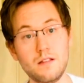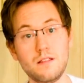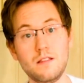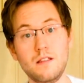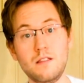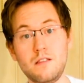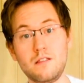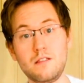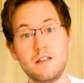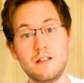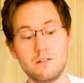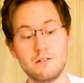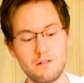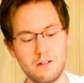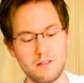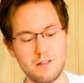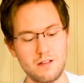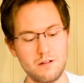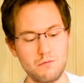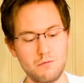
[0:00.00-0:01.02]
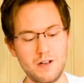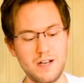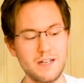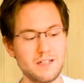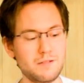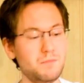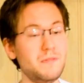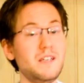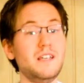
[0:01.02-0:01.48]
This is interesting,
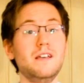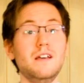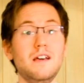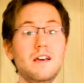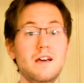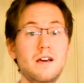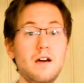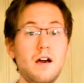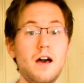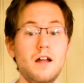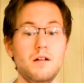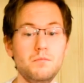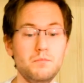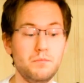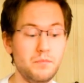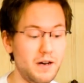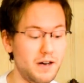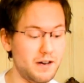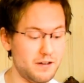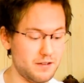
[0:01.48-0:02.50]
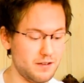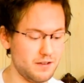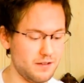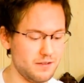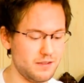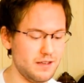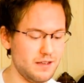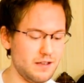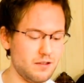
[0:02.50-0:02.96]
right? Me
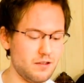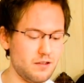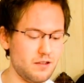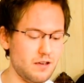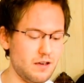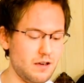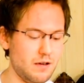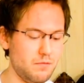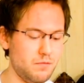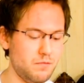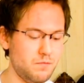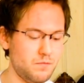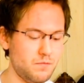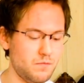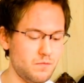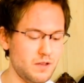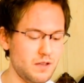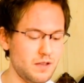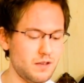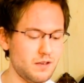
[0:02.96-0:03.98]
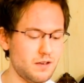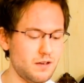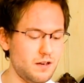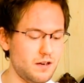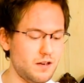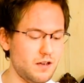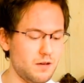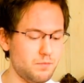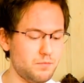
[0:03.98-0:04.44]
unboxing things,
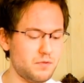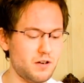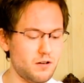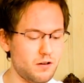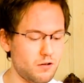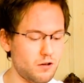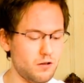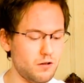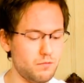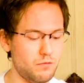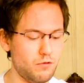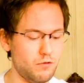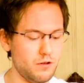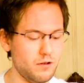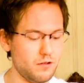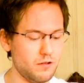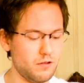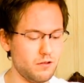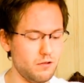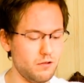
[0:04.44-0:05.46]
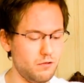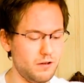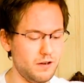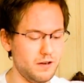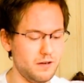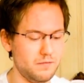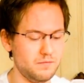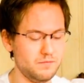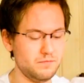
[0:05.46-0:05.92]
cutting up cardboard and so
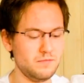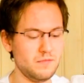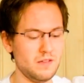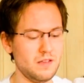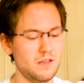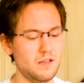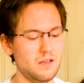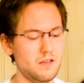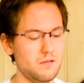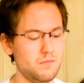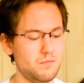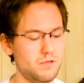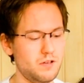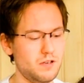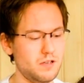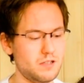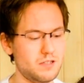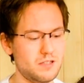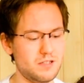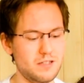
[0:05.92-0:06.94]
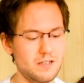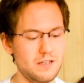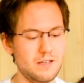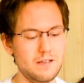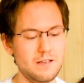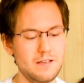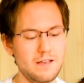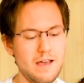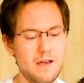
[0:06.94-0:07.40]
on. But
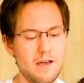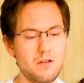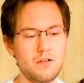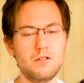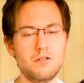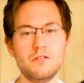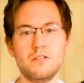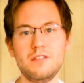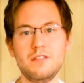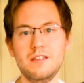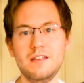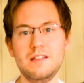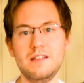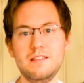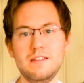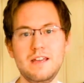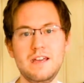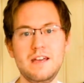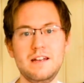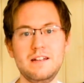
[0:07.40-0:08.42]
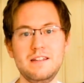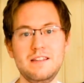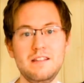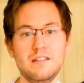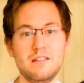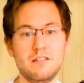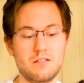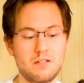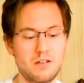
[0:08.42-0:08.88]
yeah, you'll see in the end,
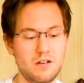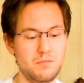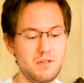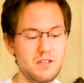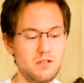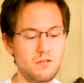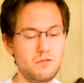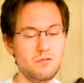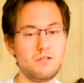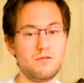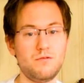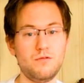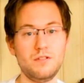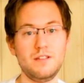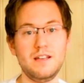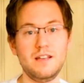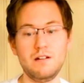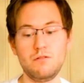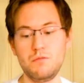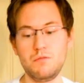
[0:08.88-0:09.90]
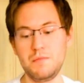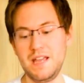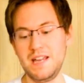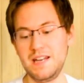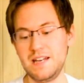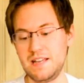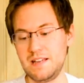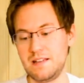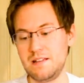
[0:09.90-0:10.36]
this is going to be used for the
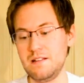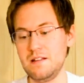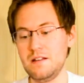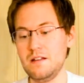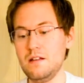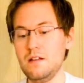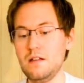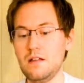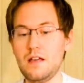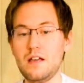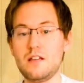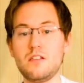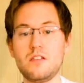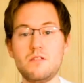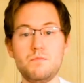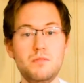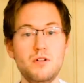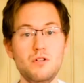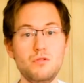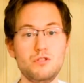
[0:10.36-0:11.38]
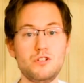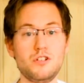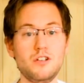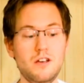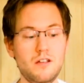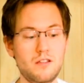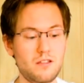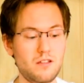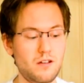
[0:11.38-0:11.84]
remaining
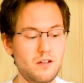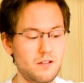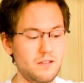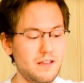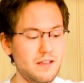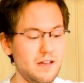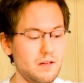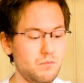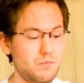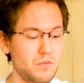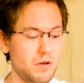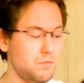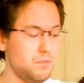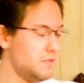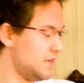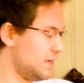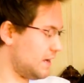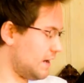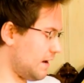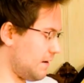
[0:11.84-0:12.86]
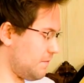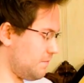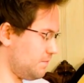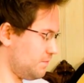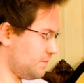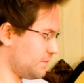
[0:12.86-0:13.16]
exposures on that Mamiya